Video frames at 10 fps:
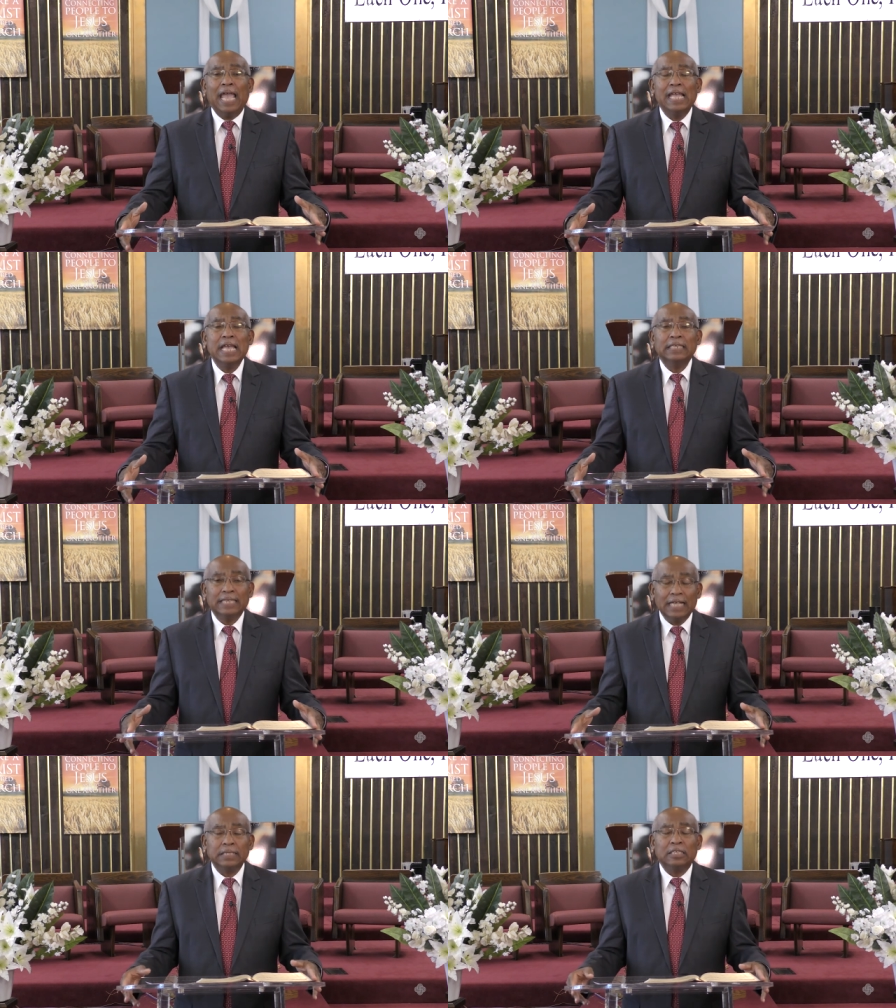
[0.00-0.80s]
a
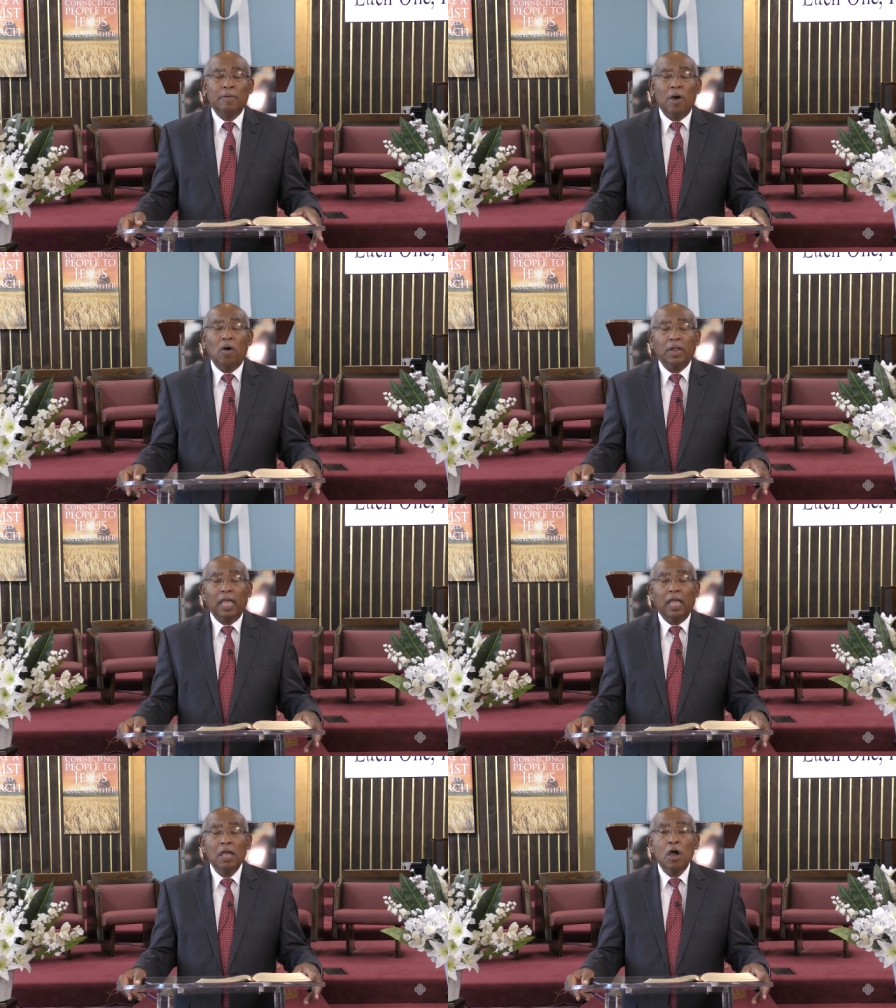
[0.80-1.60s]

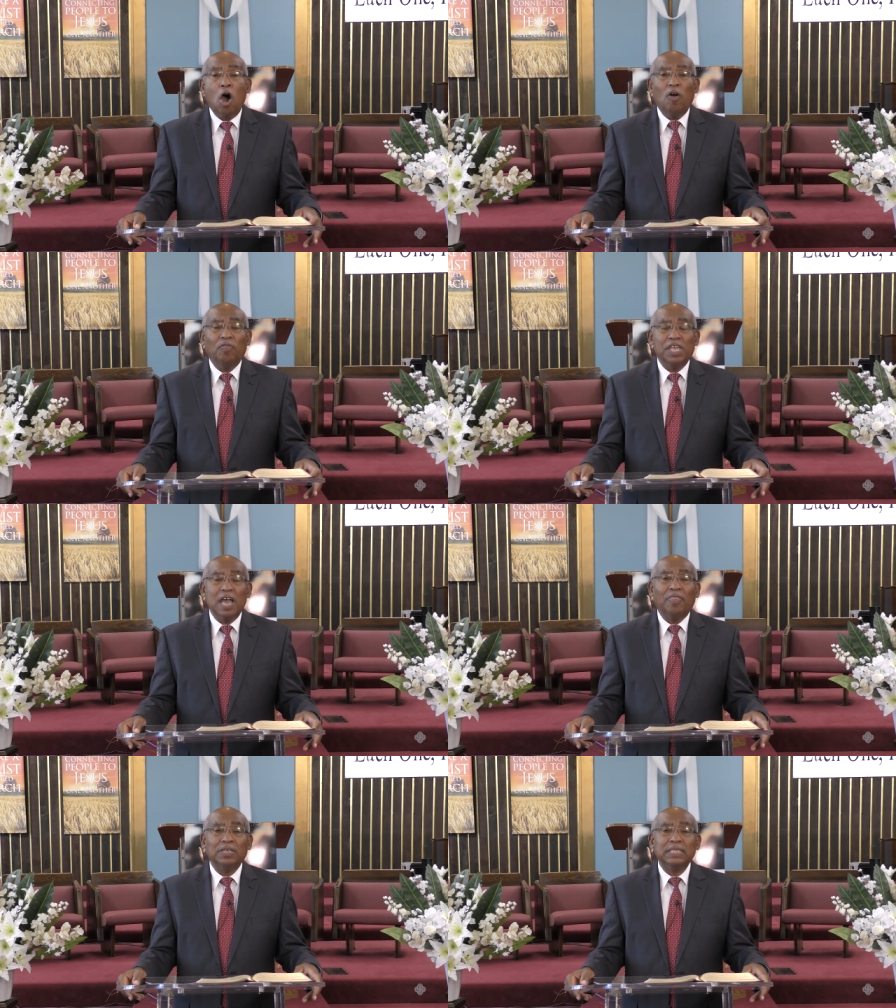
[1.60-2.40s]
testimony on
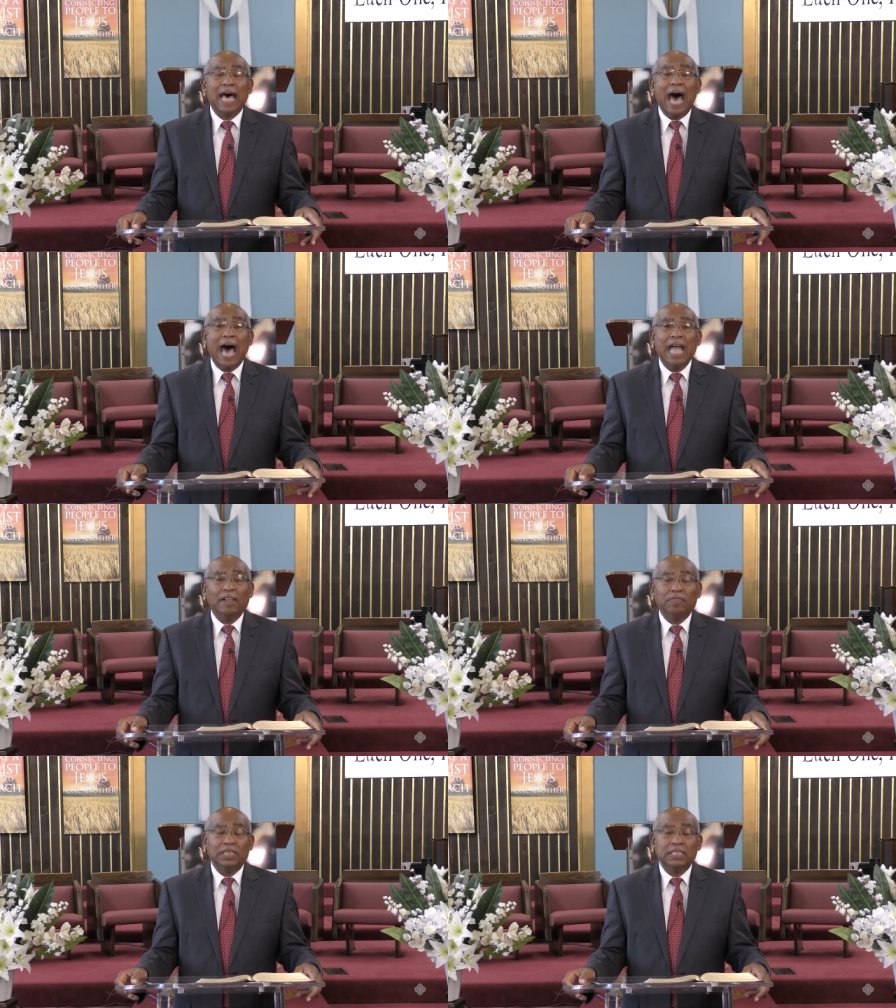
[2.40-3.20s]
the other
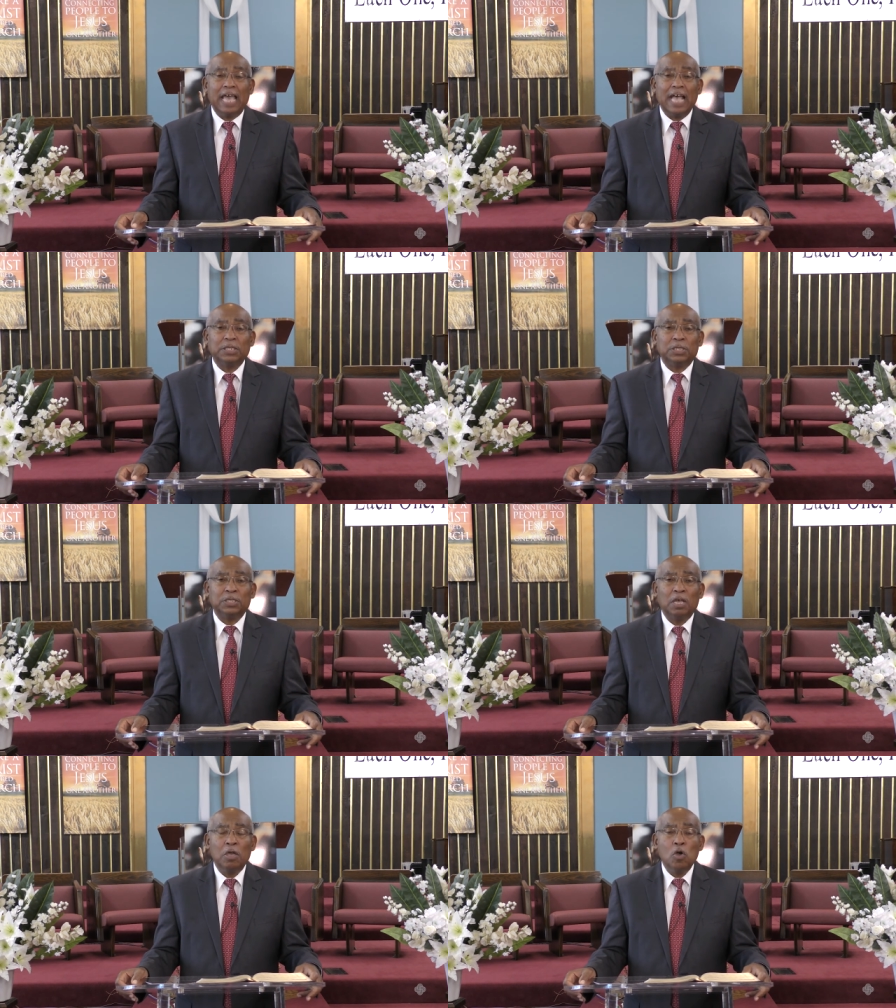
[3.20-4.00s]
side of the
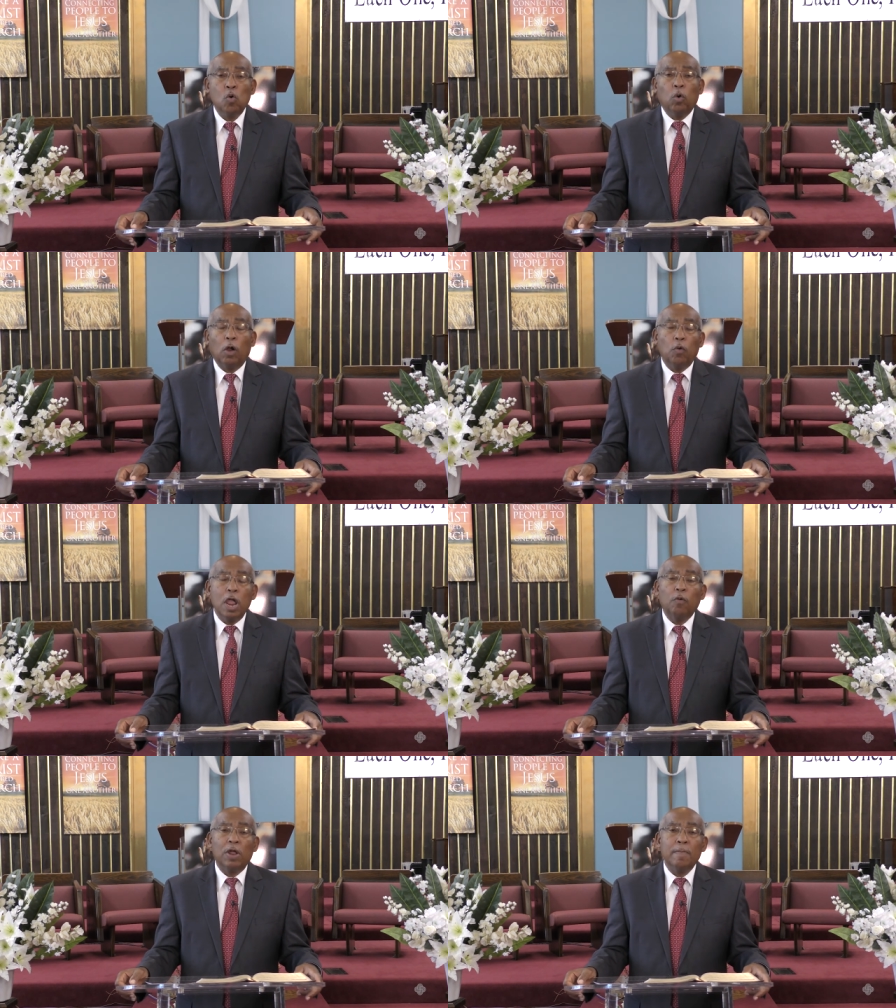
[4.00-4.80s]
test where
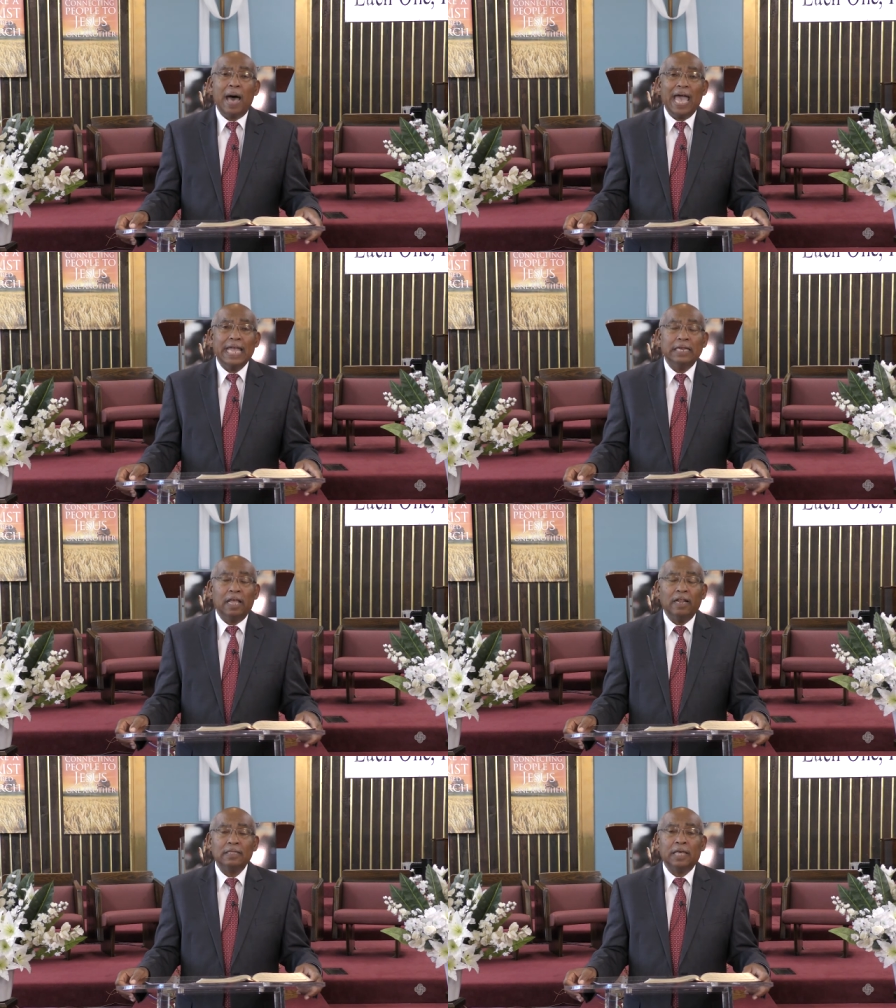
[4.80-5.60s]
we're
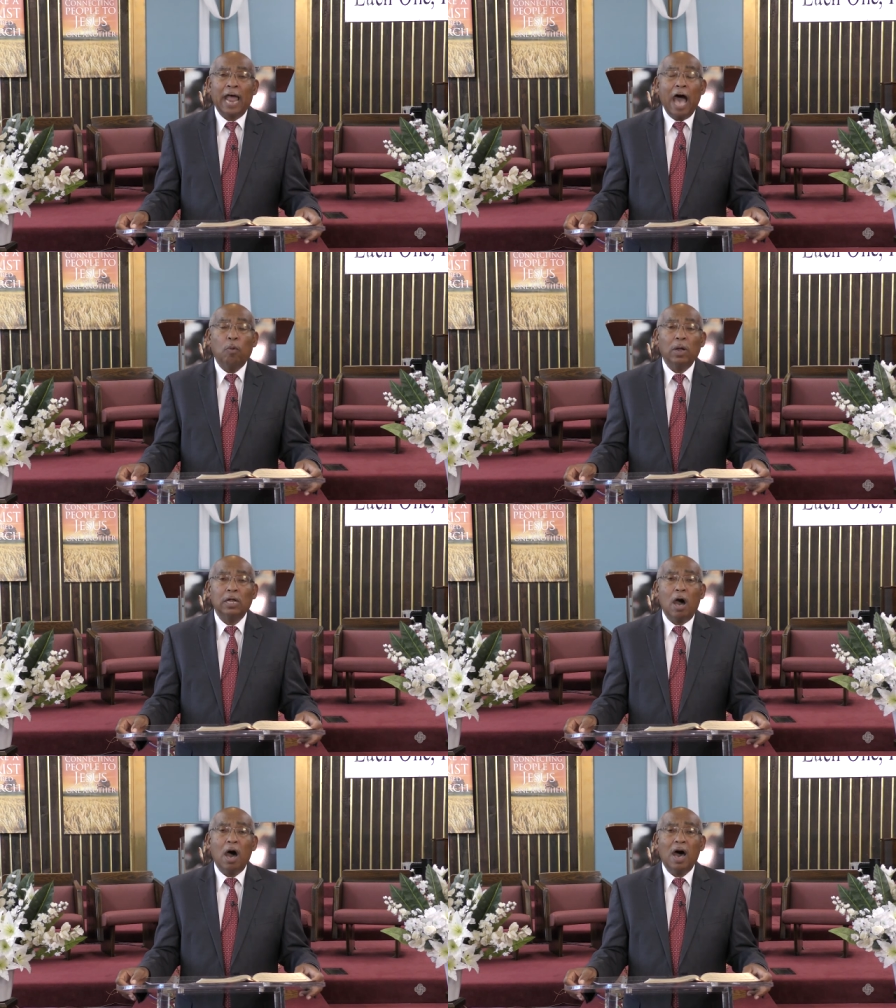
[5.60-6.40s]
reminded that
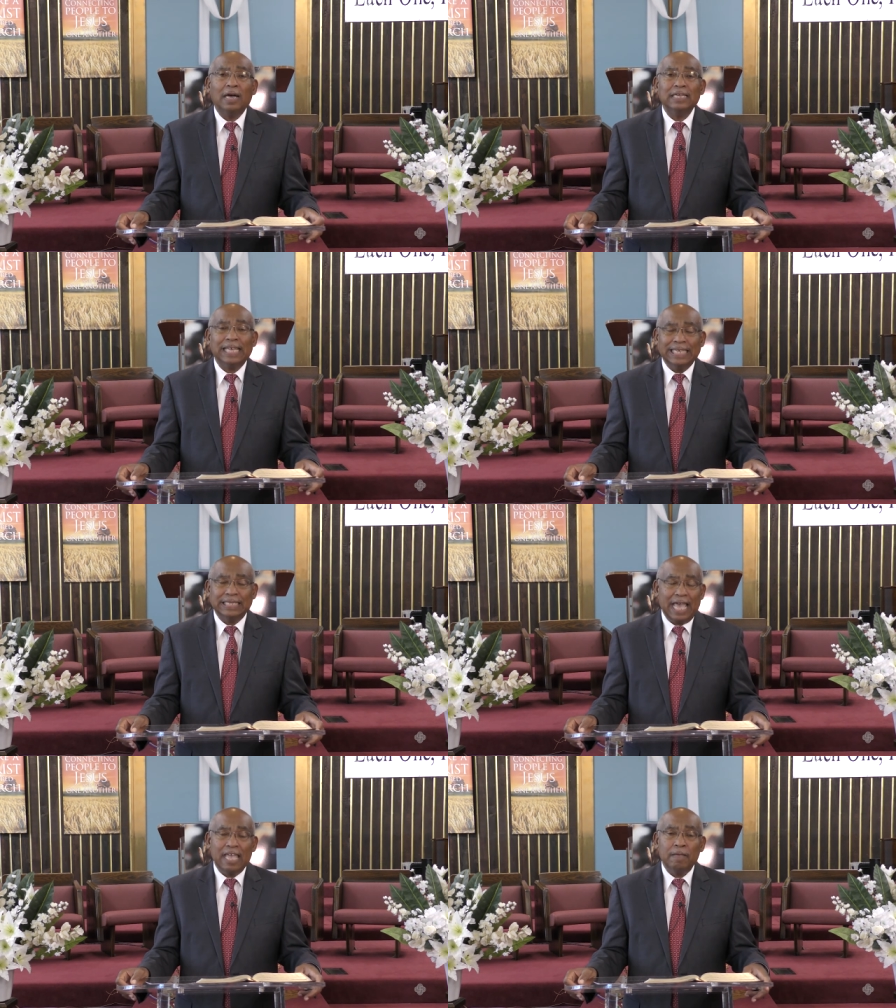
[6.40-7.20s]
our God
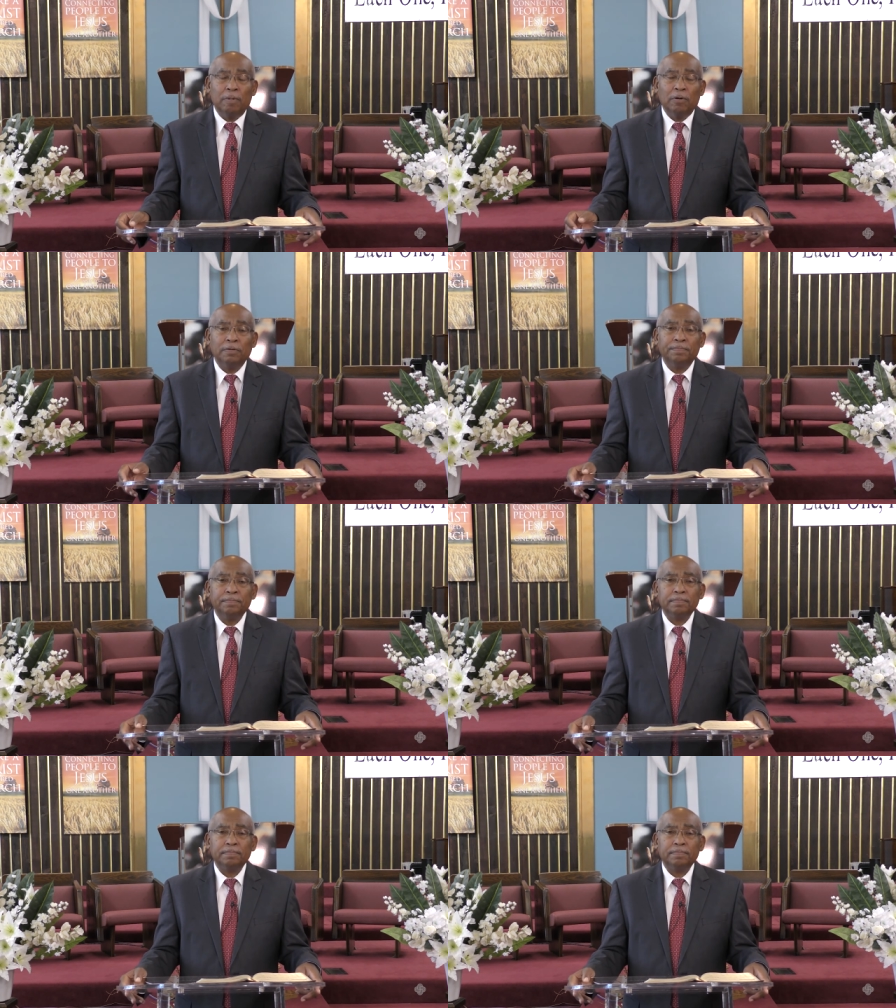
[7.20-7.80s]
is able.